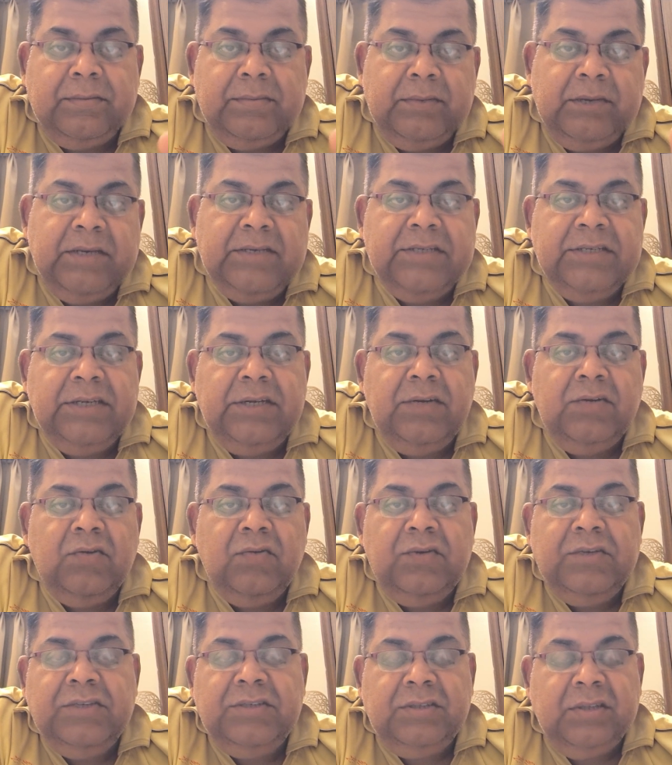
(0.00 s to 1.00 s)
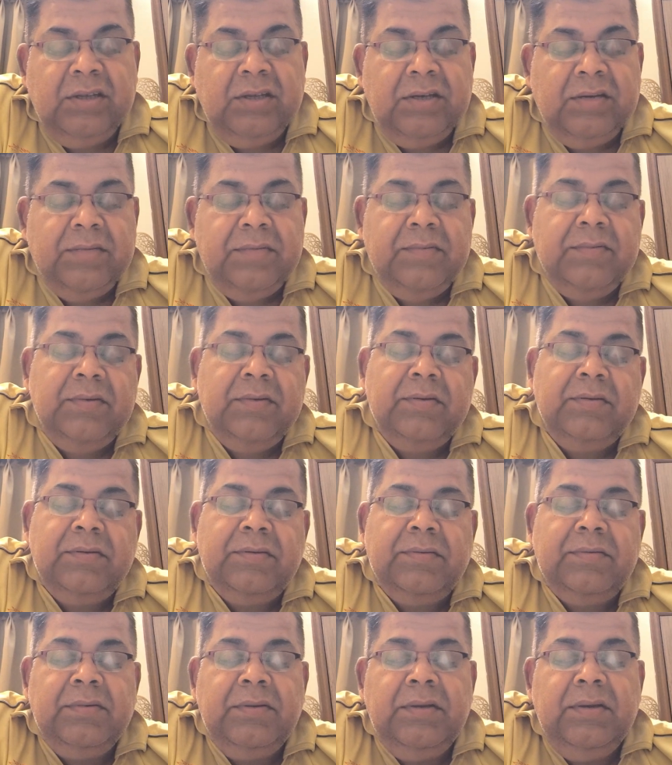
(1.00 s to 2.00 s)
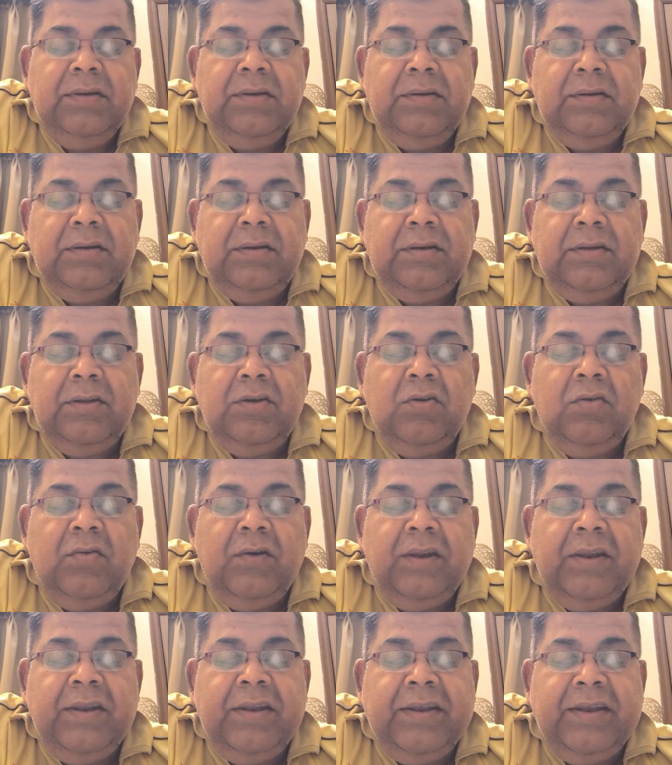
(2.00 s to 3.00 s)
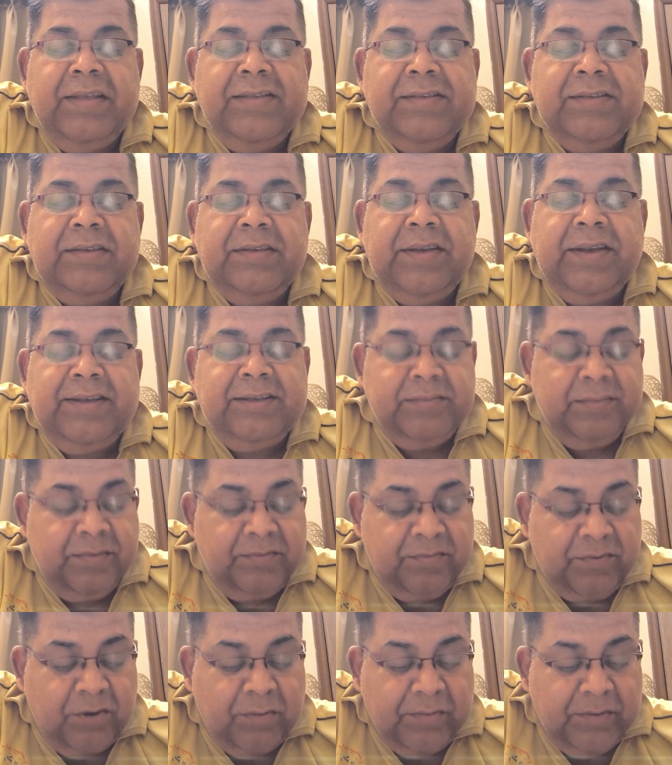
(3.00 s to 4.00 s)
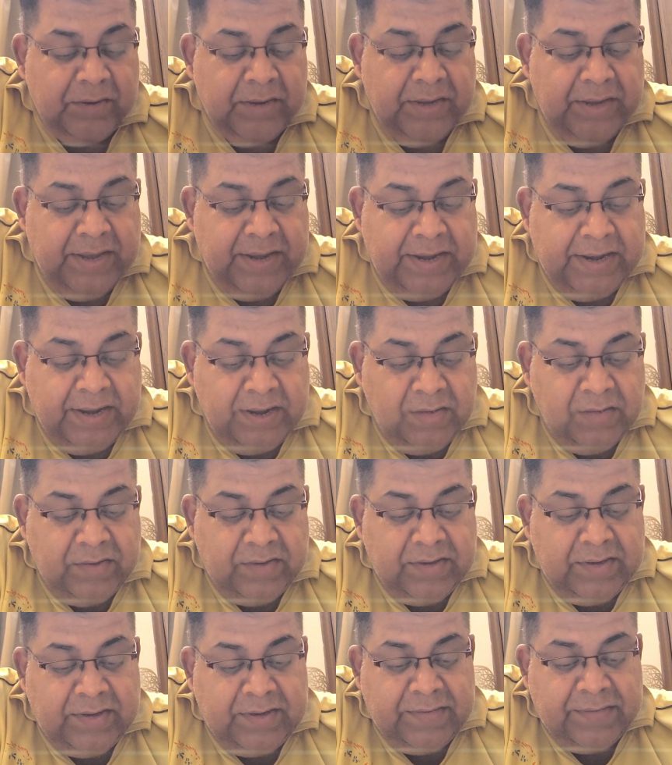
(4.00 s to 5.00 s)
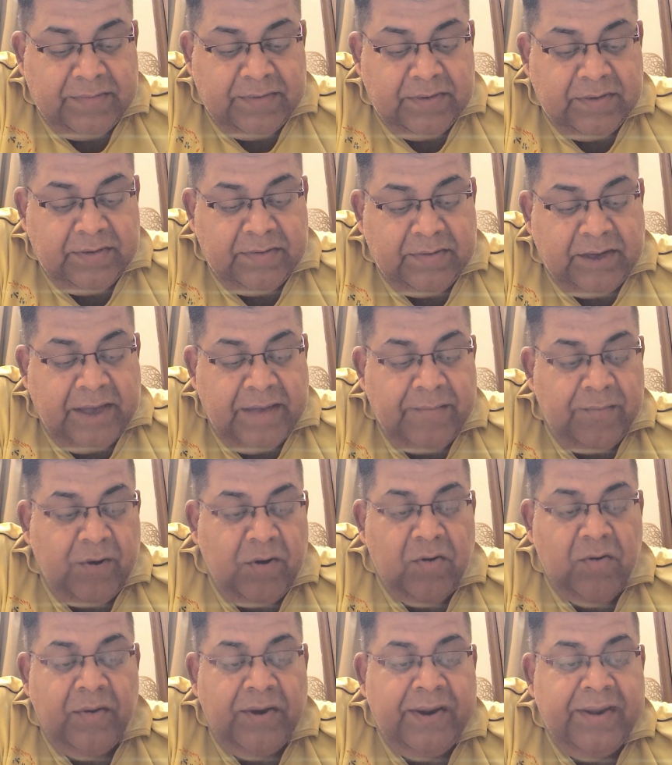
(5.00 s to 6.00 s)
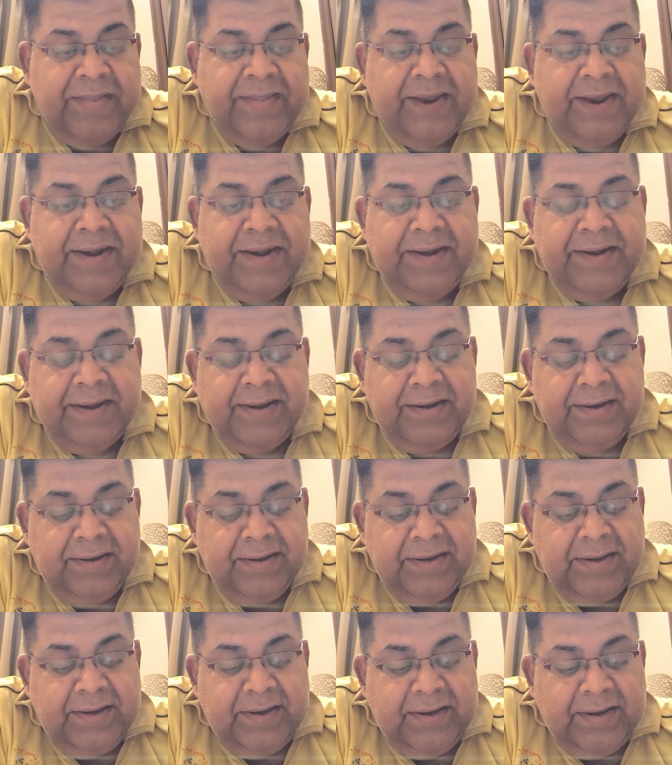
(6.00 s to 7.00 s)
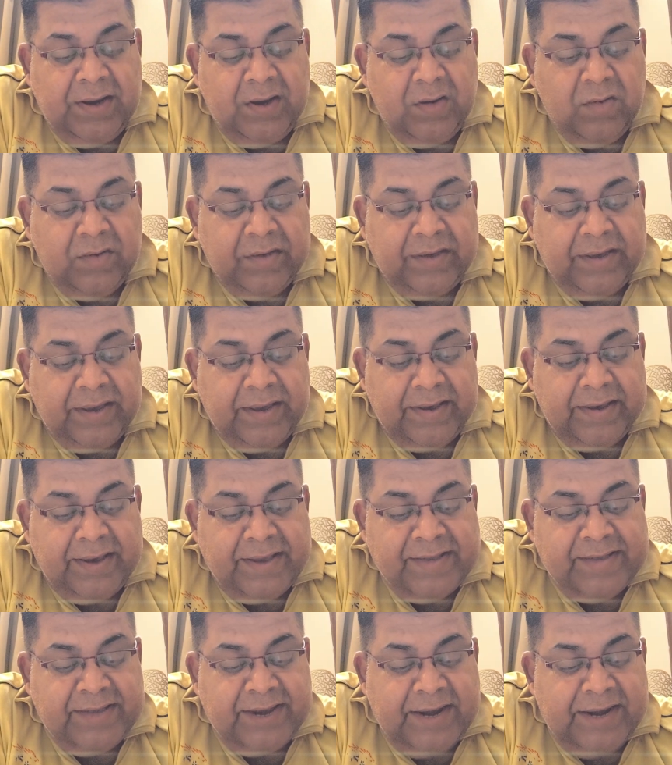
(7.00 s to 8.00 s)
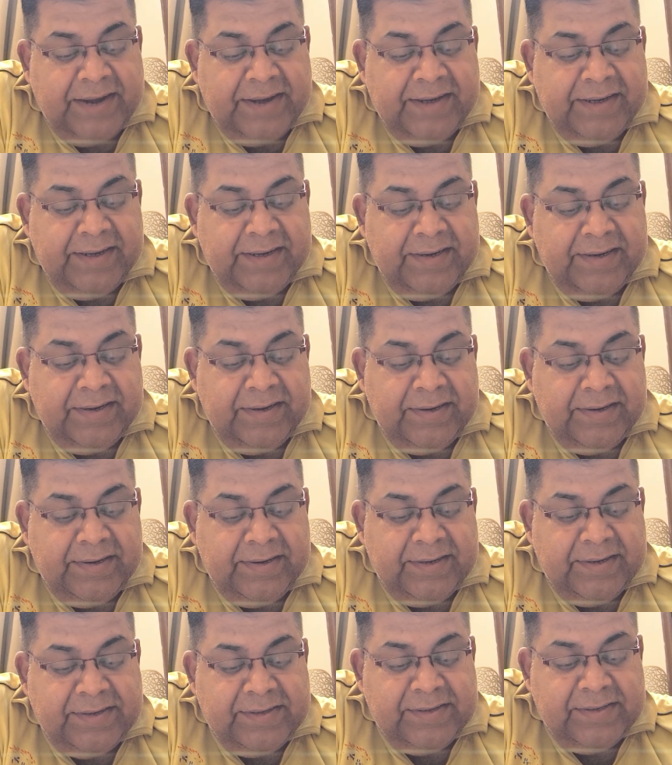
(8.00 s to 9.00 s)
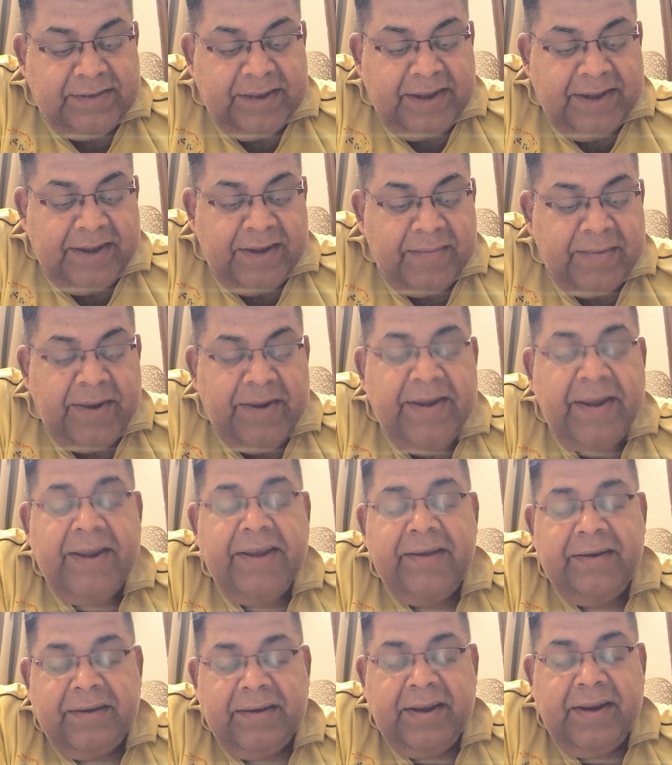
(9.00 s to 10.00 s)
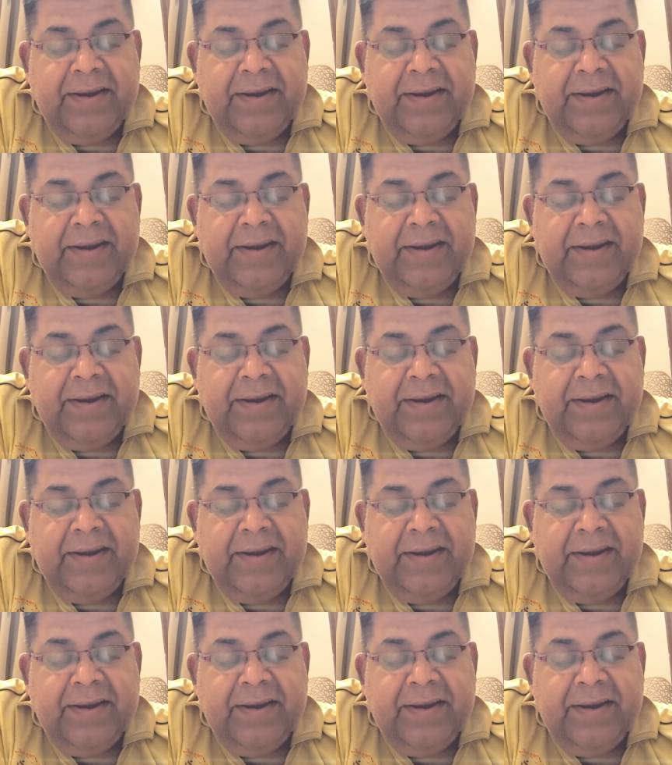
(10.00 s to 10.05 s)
extent to which the ovarian cancer has been found. Now I am not going in that detail. Now cancer antigen, this is 19 by 9